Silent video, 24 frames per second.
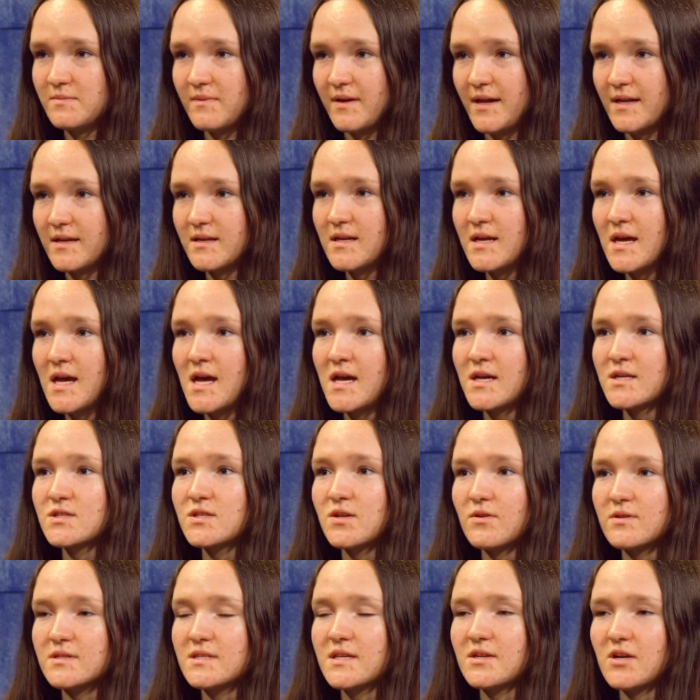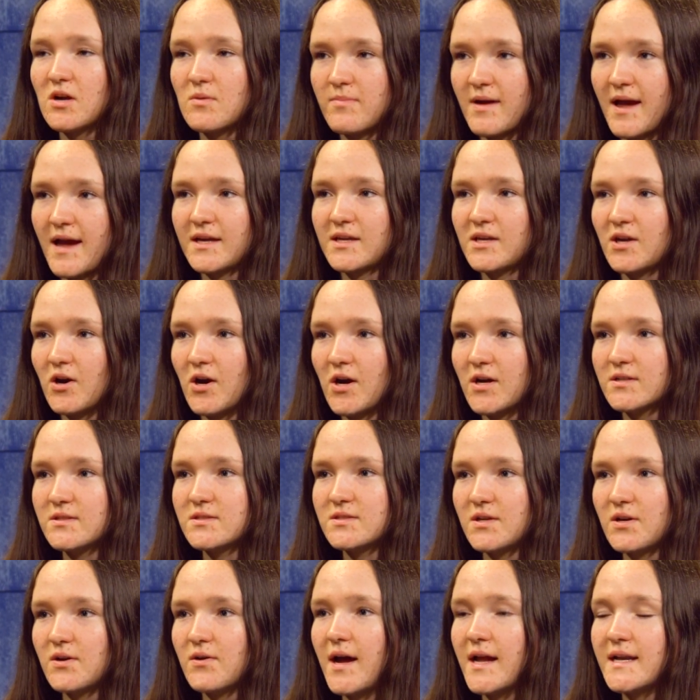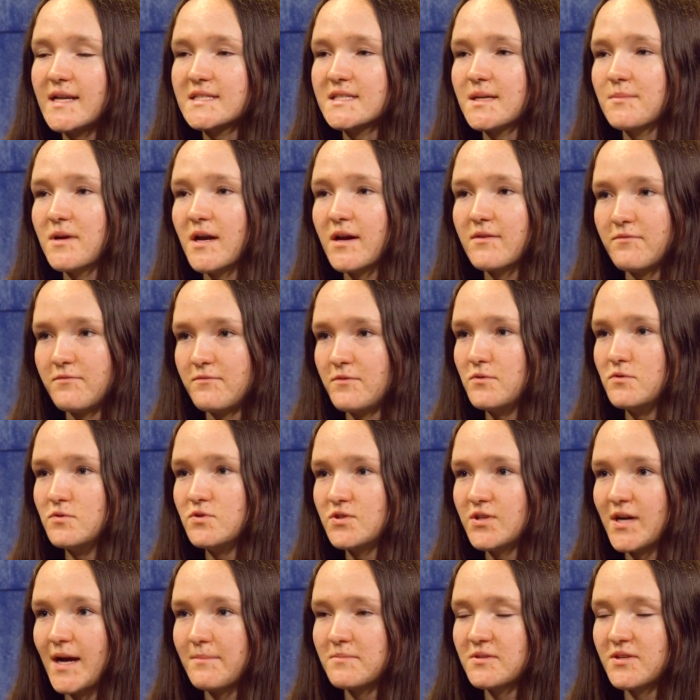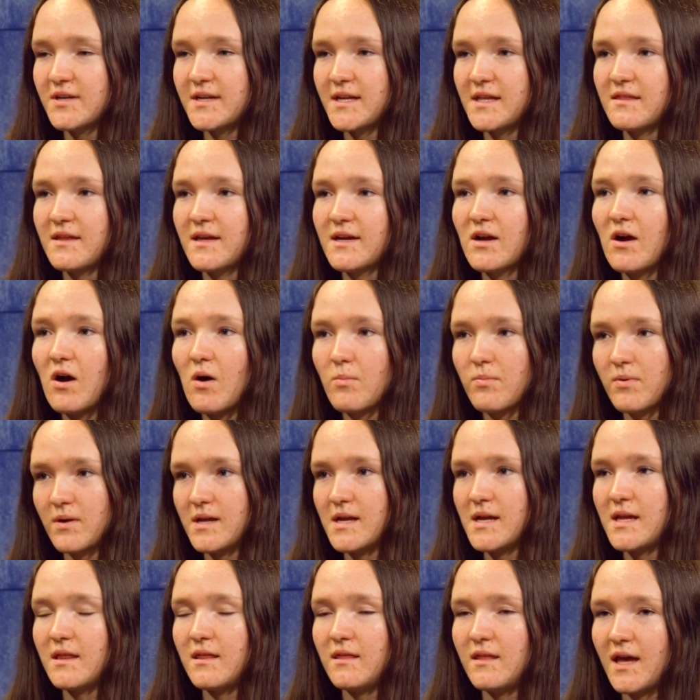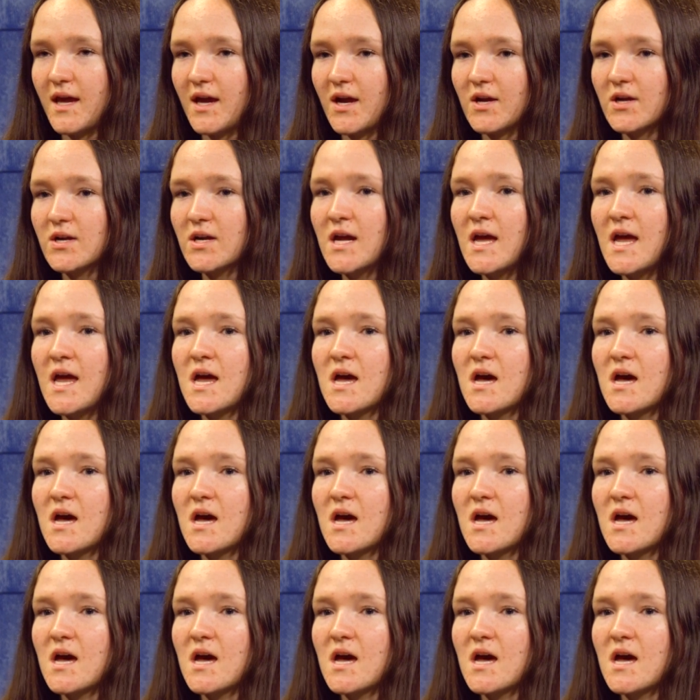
bin, so it's in our backyard, so anytime I have food scraps or anything, I'll put it in there.